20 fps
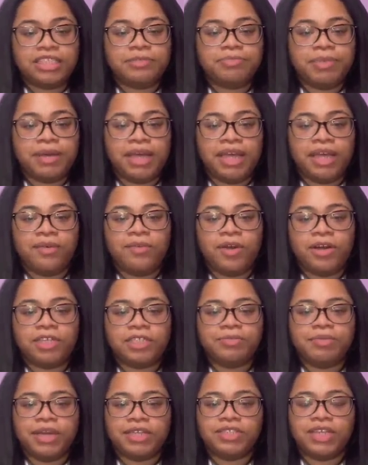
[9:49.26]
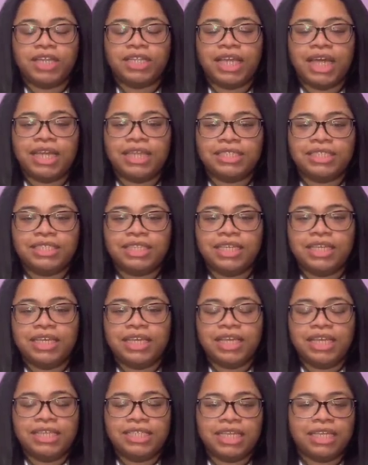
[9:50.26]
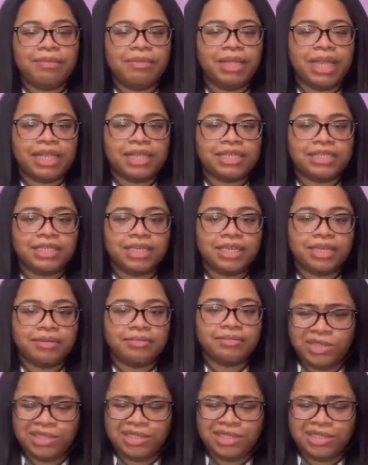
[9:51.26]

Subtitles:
Spike trying to light a cig. He said, let me light this up.